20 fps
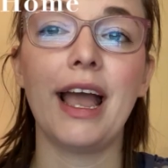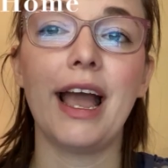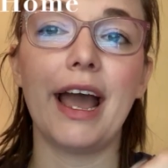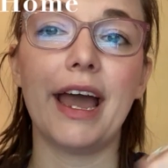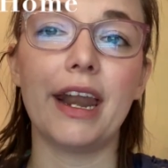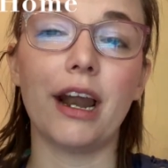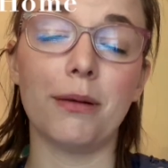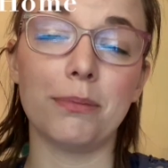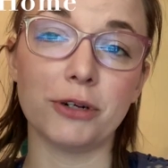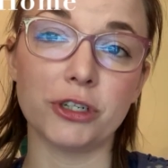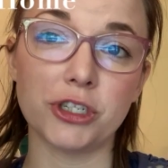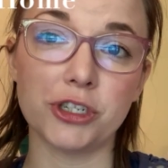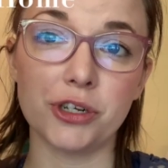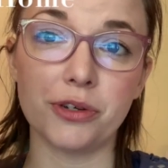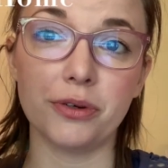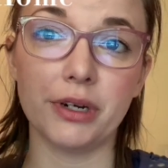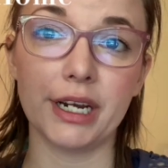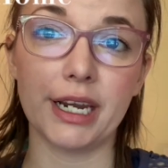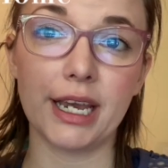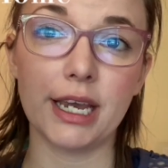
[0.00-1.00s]
and
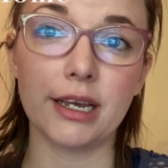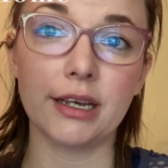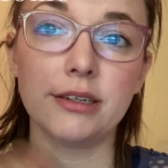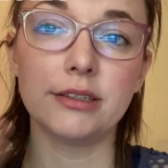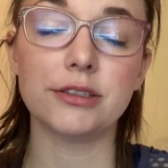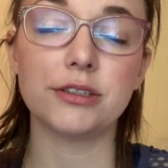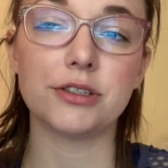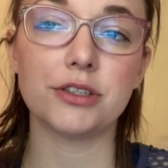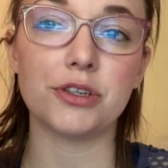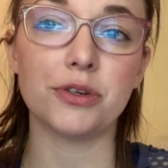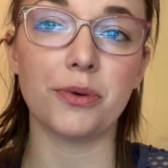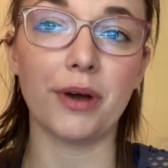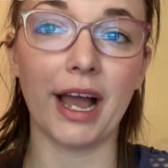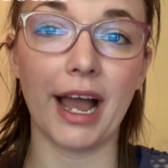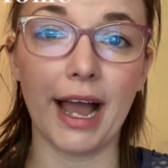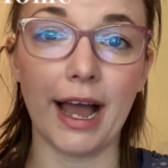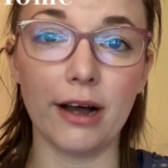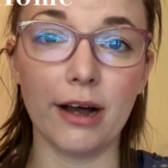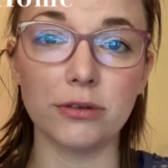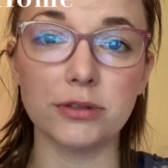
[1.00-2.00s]
opportunity to a
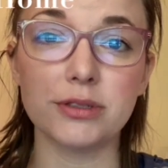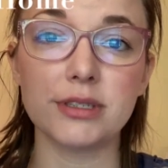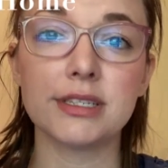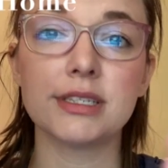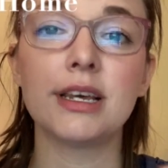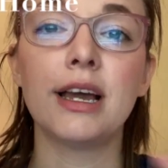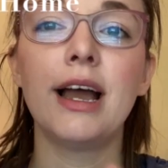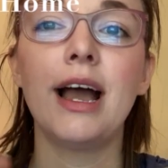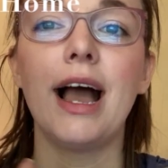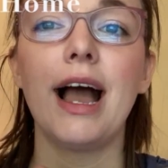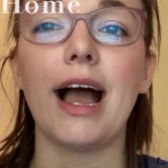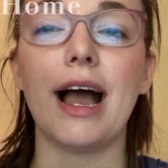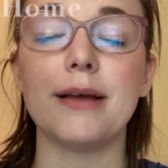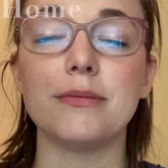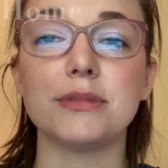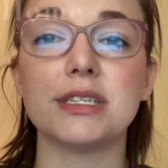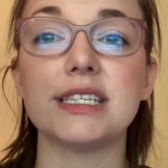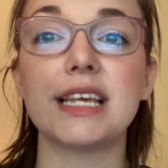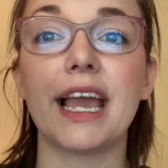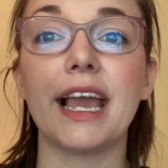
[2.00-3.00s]
house.
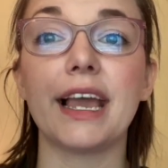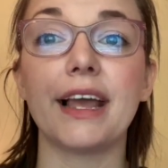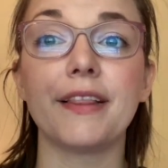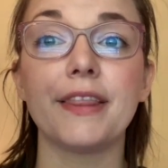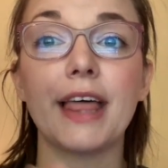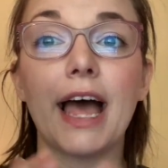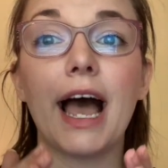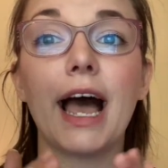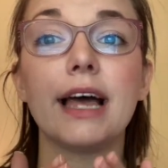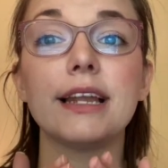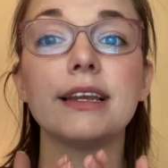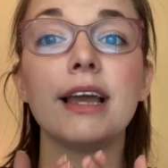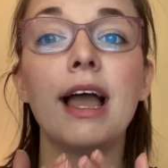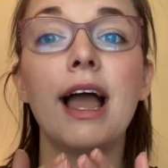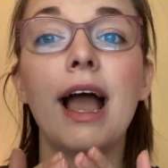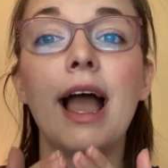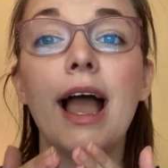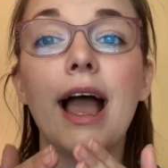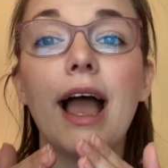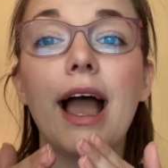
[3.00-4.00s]
I'm saying that
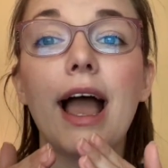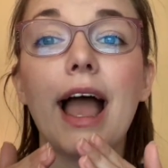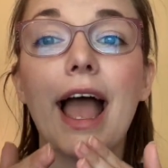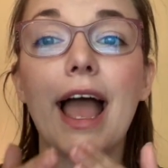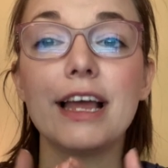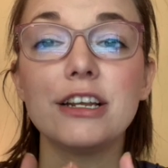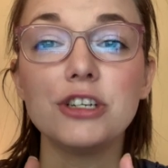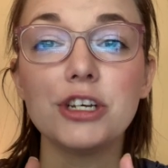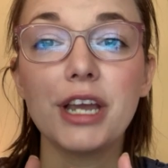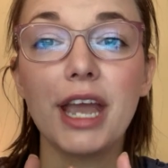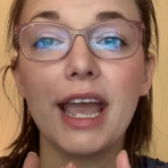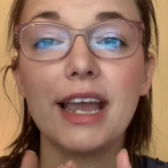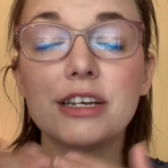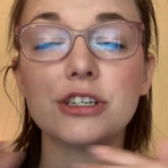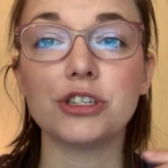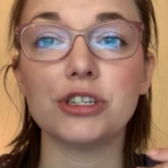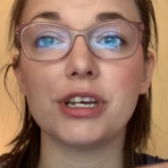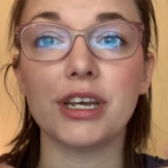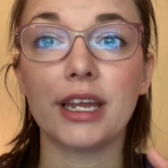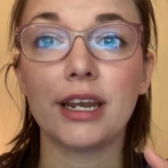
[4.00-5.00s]

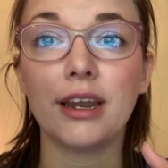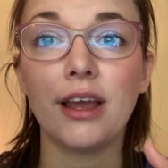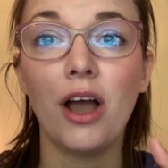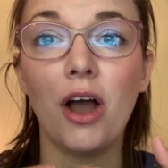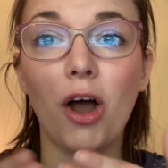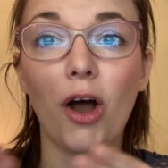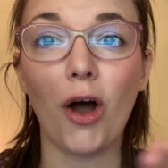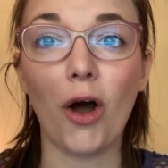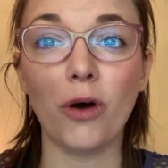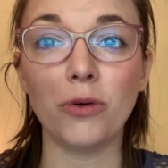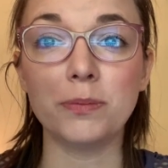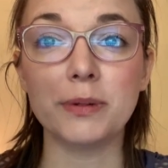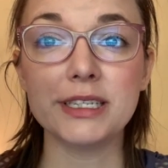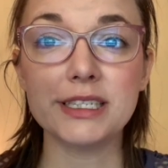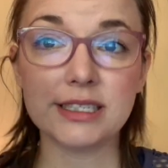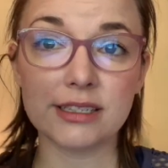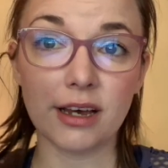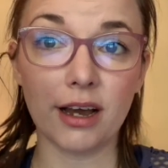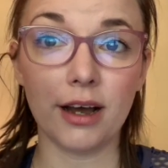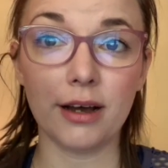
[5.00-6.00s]
education
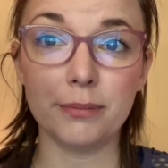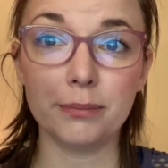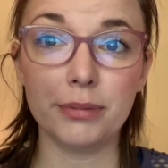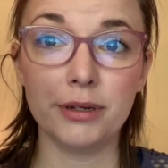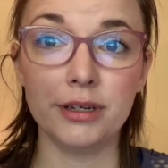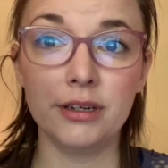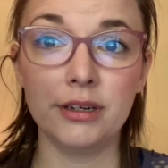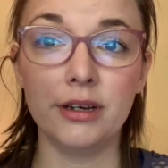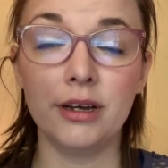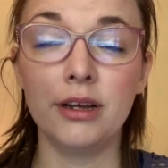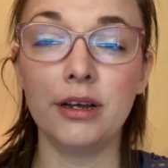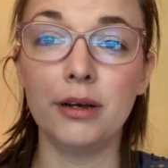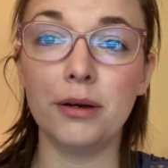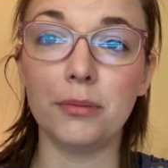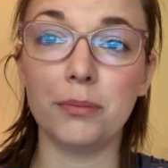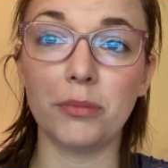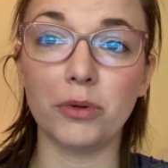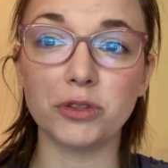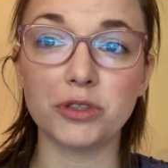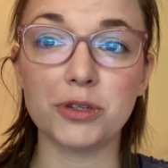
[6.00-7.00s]
opens up
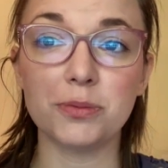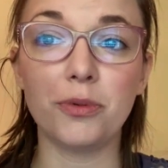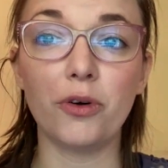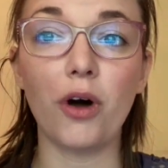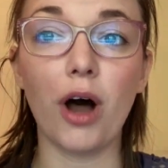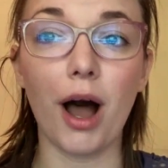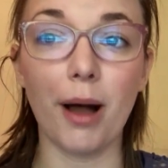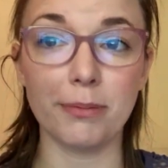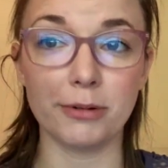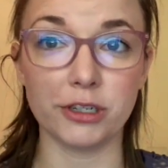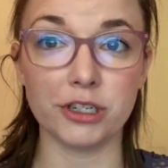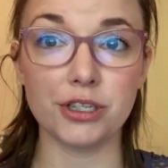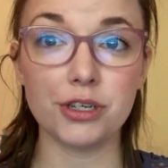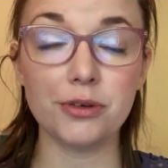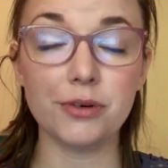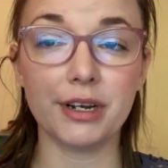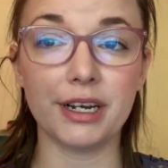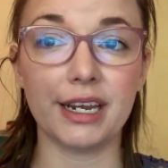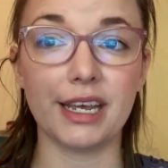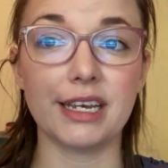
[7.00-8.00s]
multiple
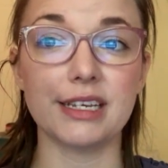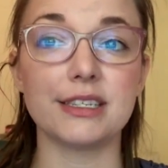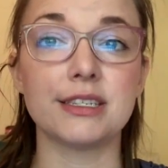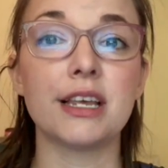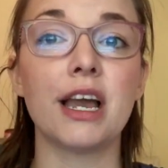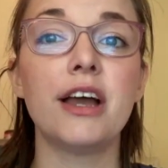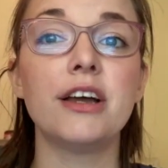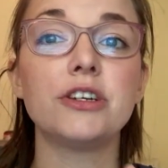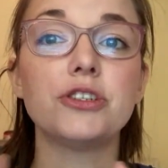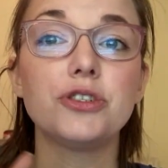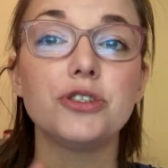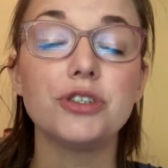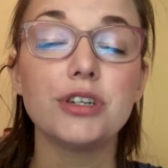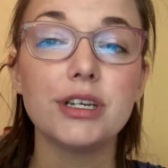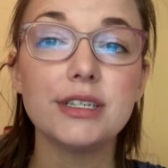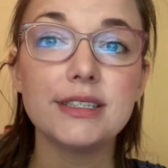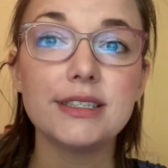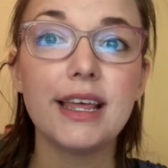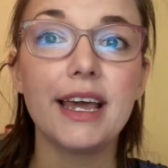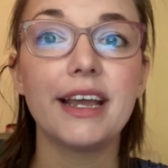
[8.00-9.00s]
opportunities,
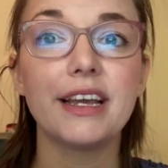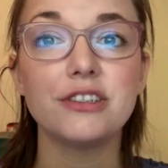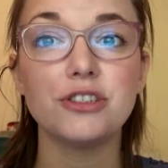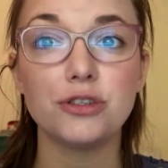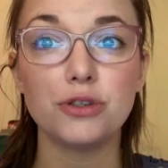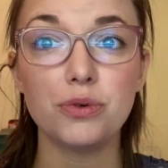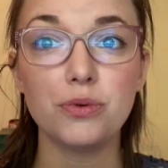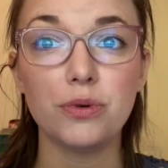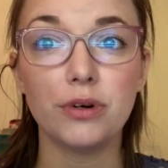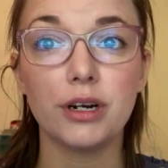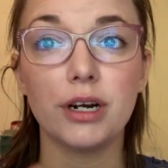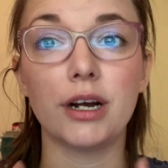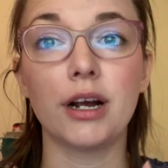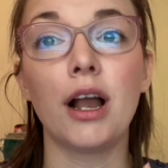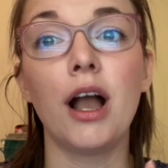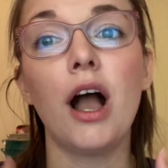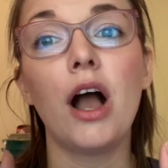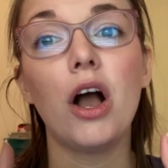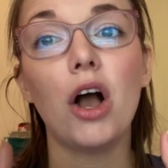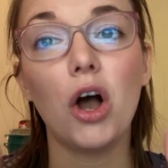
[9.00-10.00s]
just like a
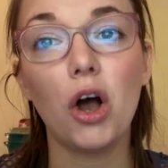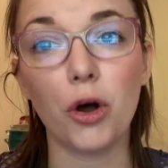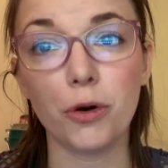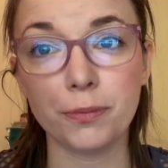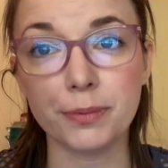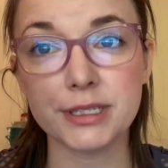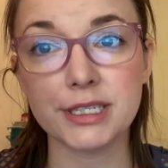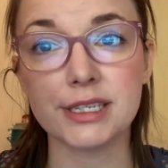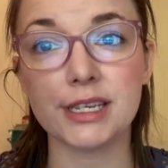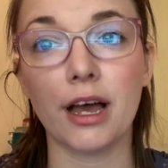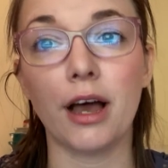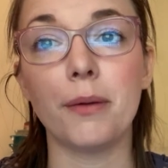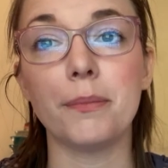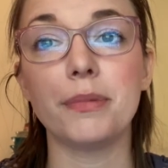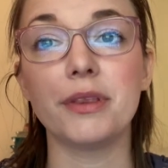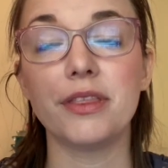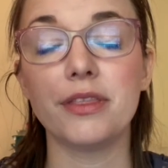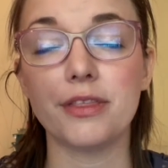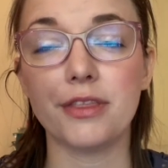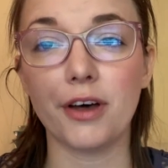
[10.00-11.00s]
door opens up
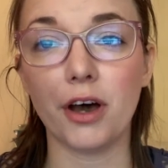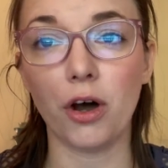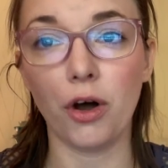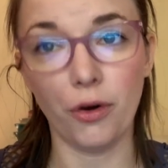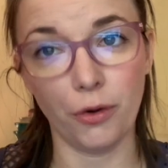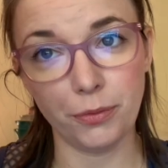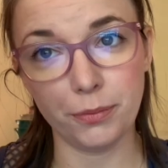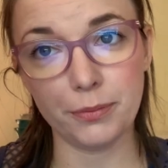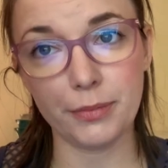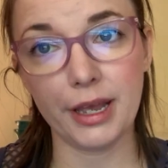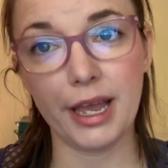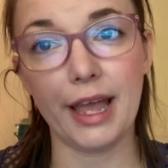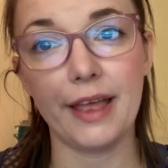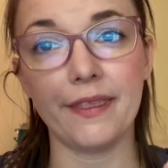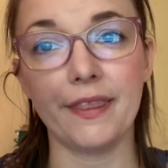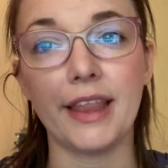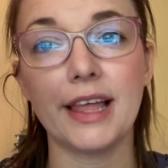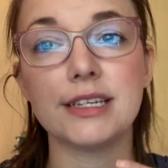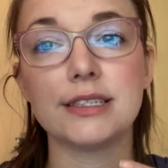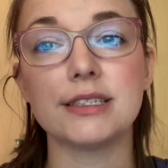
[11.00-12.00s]
the home
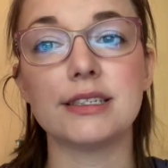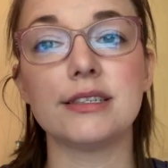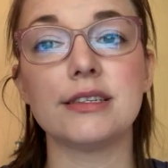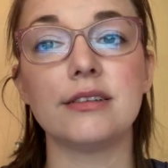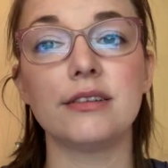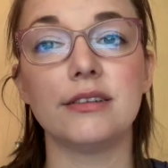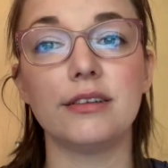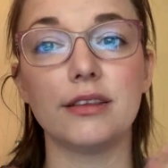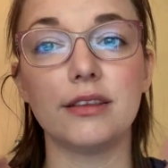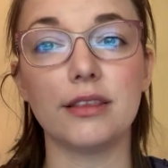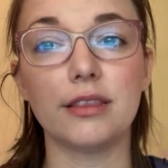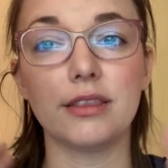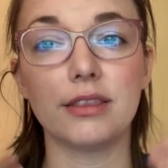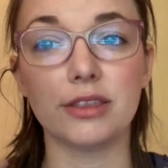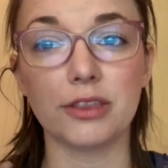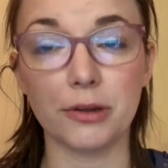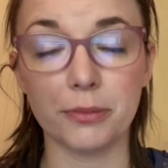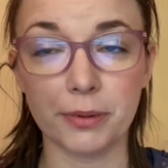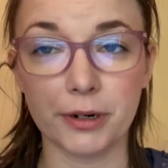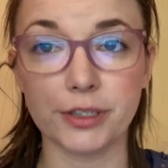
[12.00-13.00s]
and lets
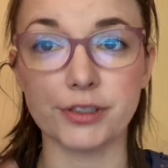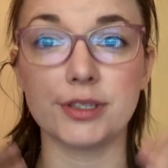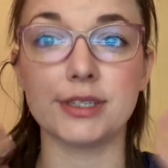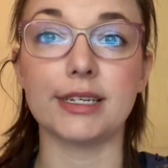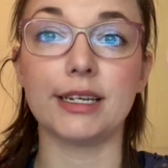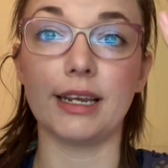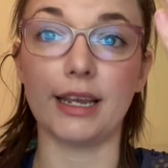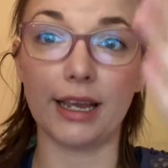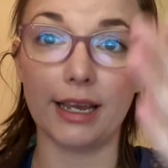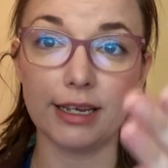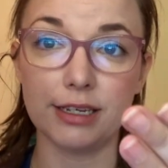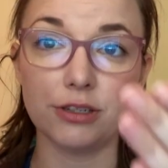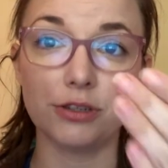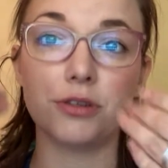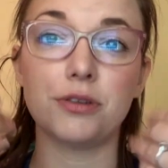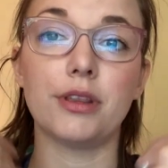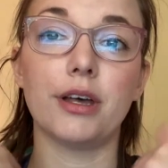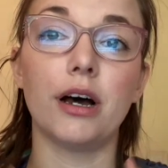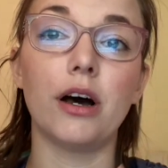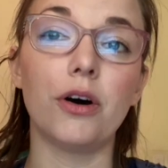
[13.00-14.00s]
the person
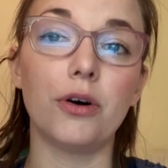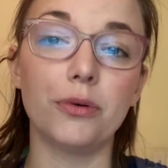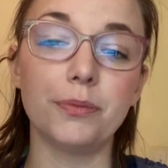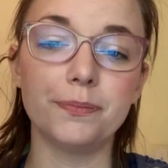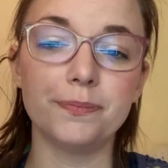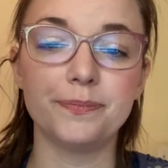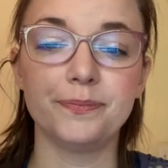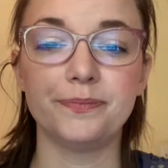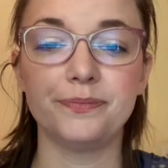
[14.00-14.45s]
into the home.